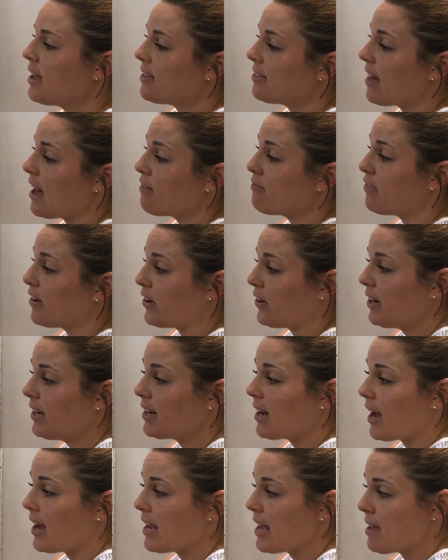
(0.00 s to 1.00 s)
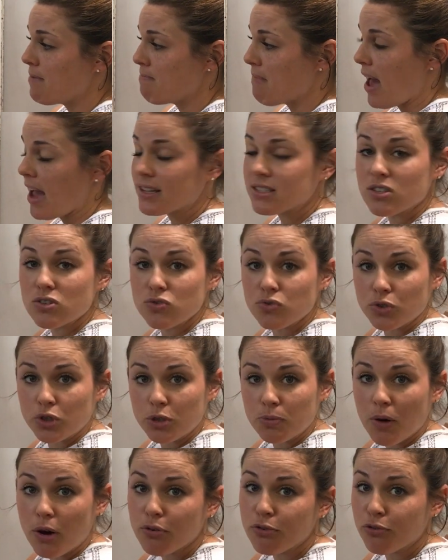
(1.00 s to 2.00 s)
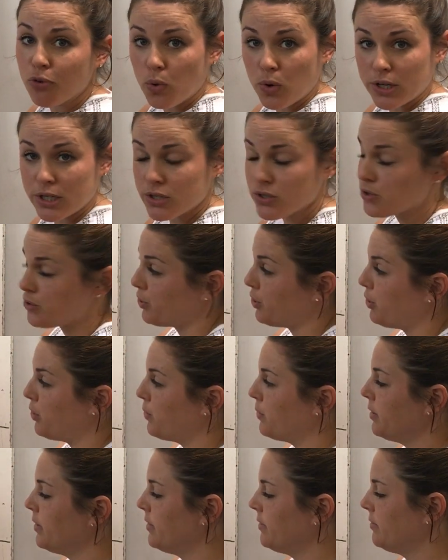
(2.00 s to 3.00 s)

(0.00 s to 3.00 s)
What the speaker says: That very night in Max's room, a forest grew